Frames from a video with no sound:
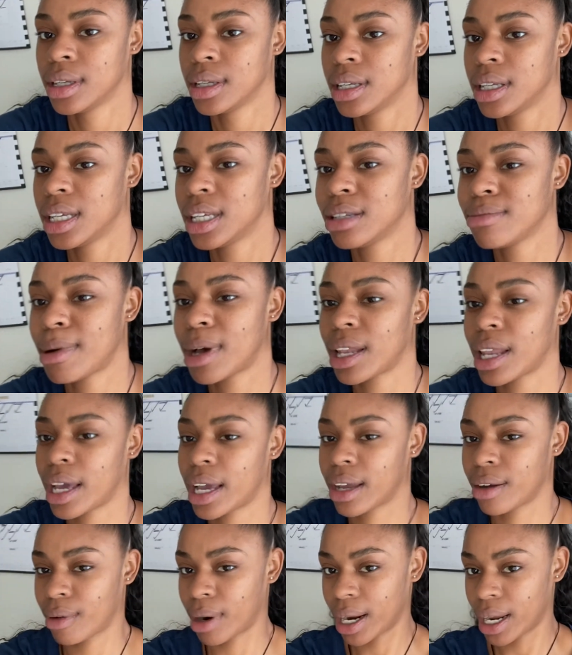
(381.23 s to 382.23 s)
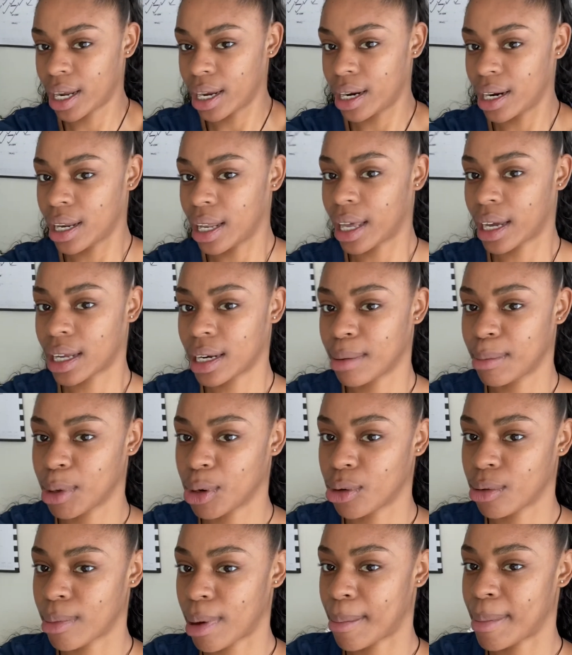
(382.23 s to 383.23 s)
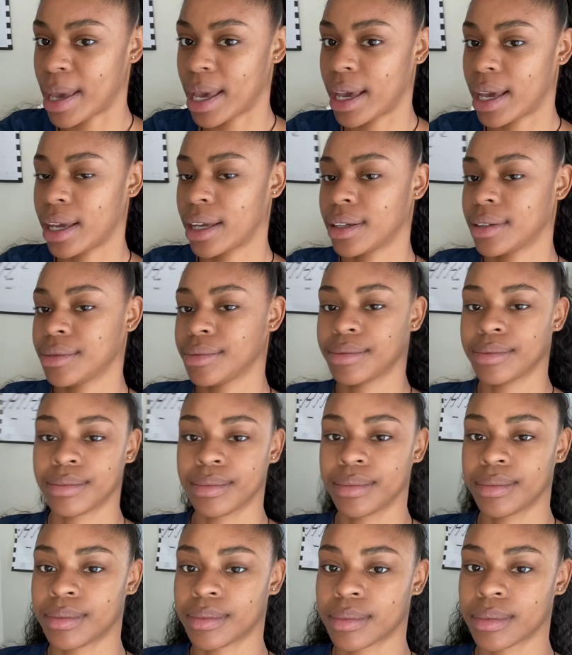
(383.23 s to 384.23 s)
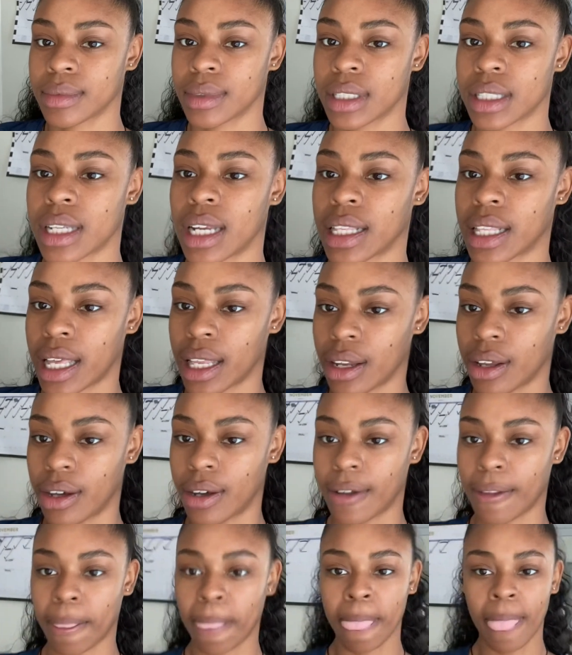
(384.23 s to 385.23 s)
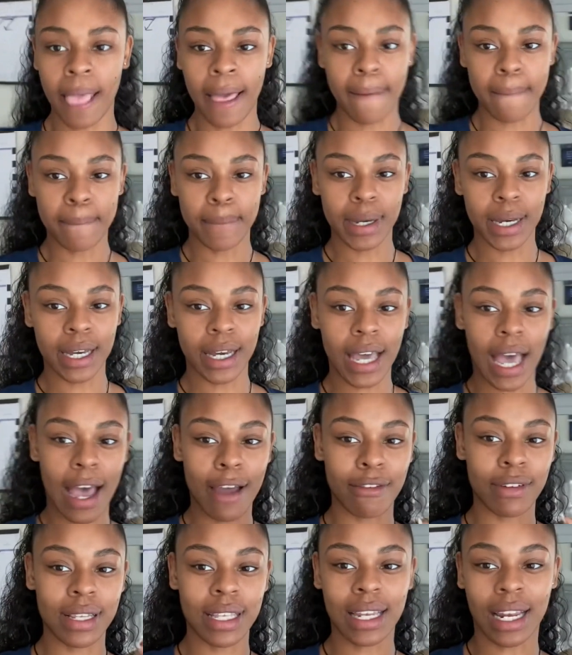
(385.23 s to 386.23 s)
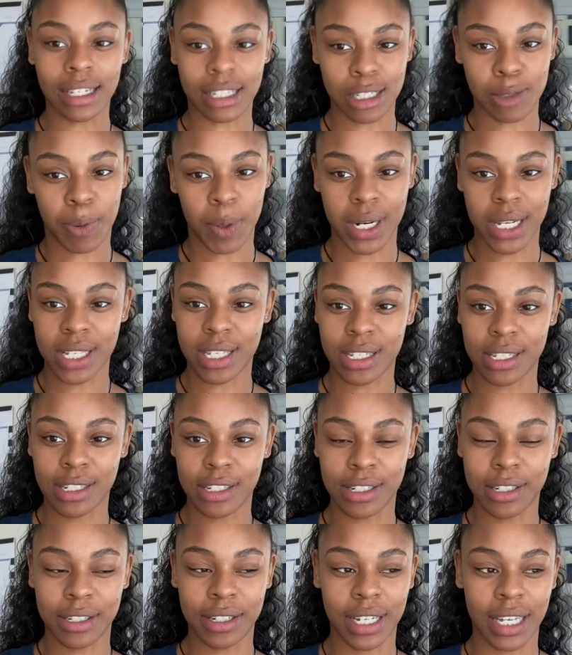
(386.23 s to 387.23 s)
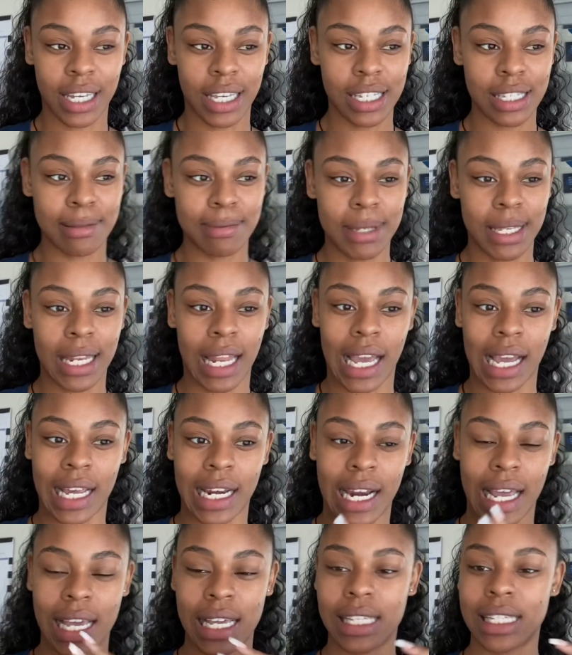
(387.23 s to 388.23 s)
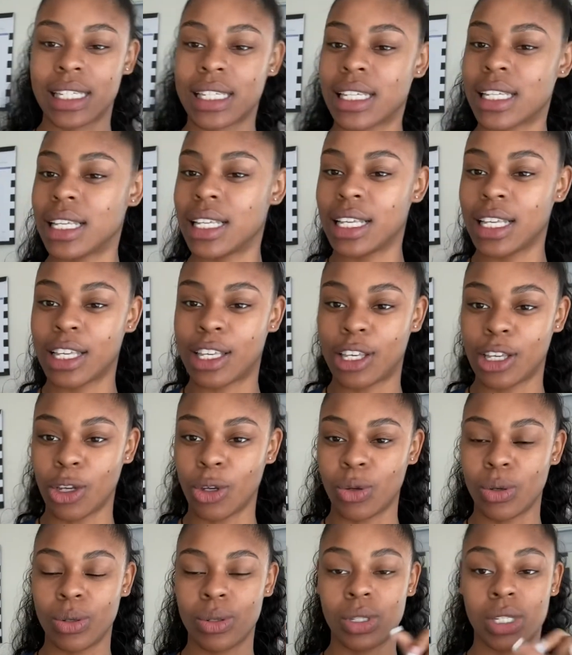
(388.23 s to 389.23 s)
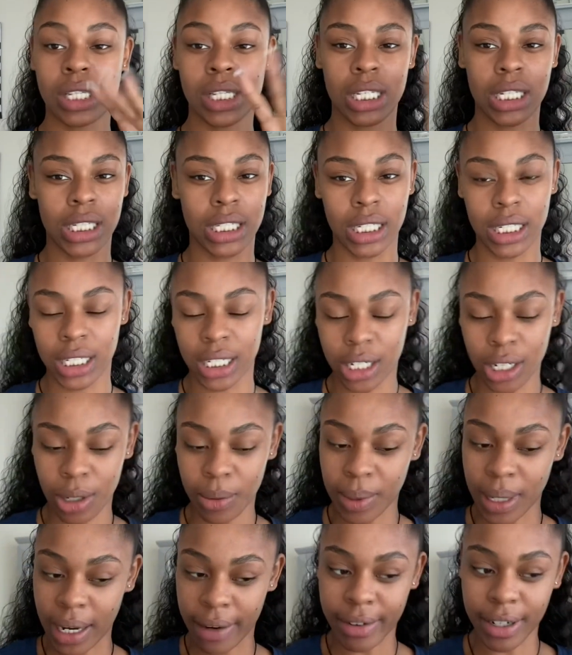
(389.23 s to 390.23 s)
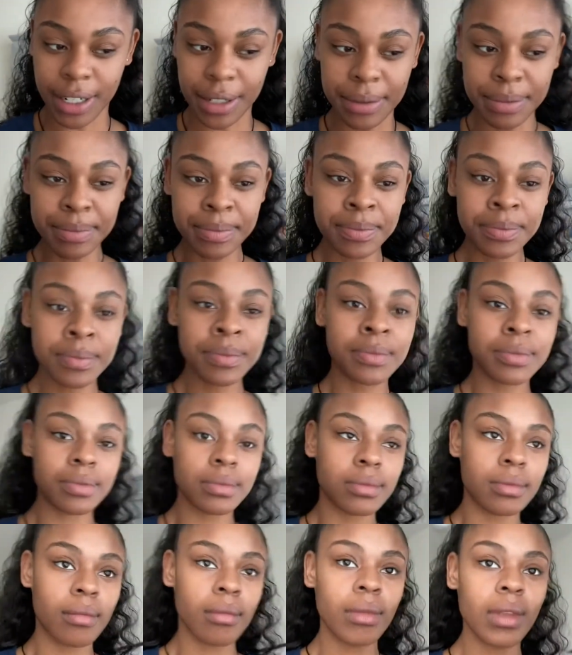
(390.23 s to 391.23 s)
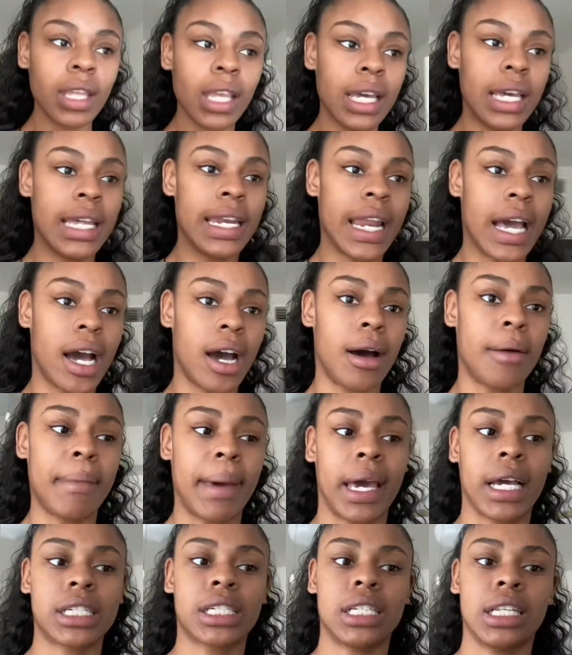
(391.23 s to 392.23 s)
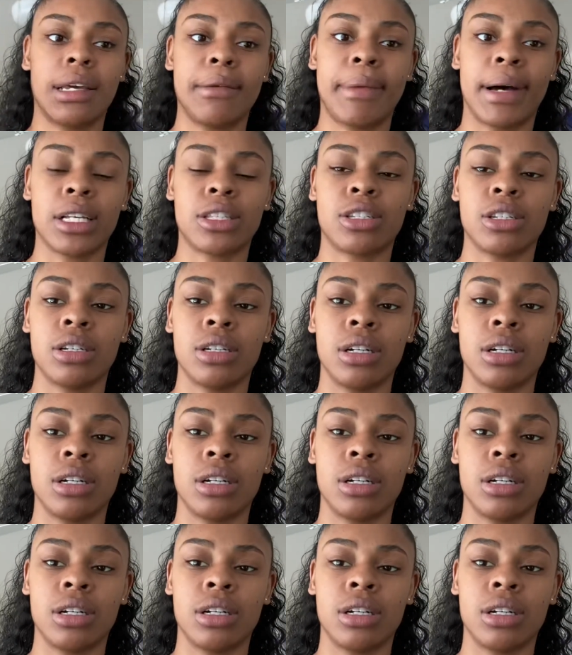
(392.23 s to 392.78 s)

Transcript: It's about like right here, like in the middle of my bag. It's not that long. But I really like this ponytail. It gives me like a nice, cute, sleek look or whatever. And now I'm actually about to,